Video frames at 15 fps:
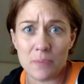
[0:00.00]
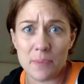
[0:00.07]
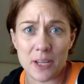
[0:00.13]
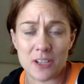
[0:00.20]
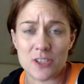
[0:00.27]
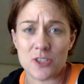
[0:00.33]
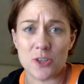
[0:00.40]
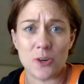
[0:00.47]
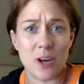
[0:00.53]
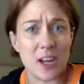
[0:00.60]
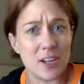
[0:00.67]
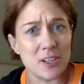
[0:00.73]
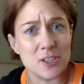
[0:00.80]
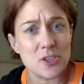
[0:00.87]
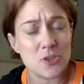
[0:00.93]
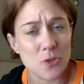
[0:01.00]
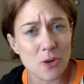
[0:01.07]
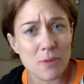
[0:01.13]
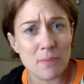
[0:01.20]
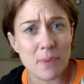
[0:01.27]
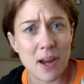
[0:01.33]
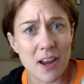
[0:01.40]
picture and a
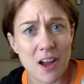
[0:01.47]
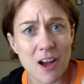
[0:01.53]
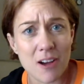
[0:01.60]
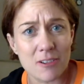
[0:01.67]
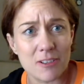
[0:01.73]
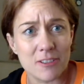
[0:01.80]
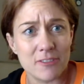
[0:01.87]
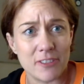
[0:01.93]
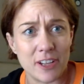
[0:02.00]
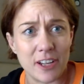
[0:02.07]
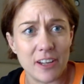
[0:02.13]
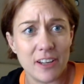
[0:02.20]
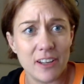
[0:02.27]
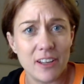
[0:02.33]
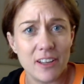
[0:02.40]
short biography,